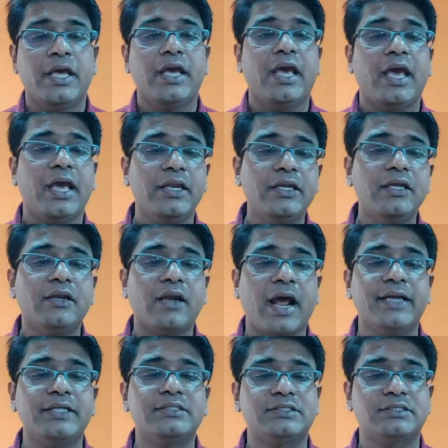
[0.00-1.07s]
any
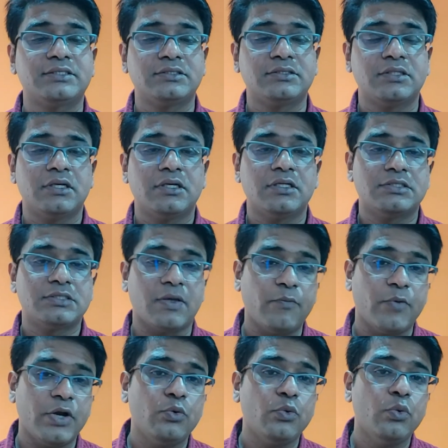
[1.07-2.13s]
rights
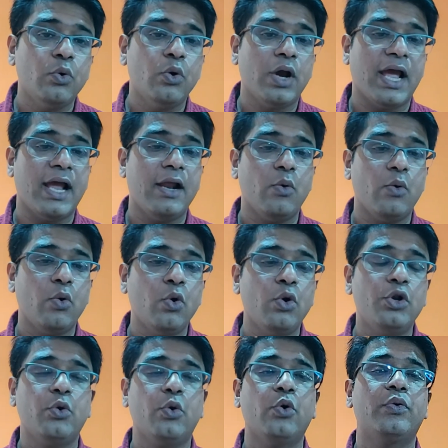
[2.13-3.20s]
someone who hold
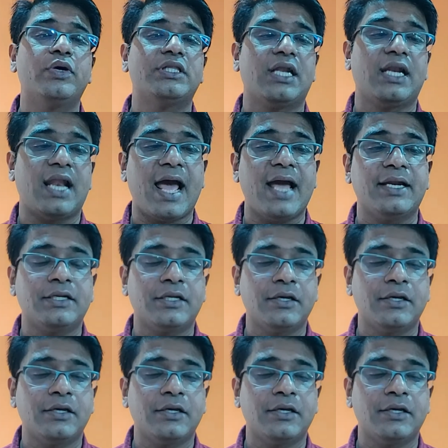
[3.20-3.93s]
over the land,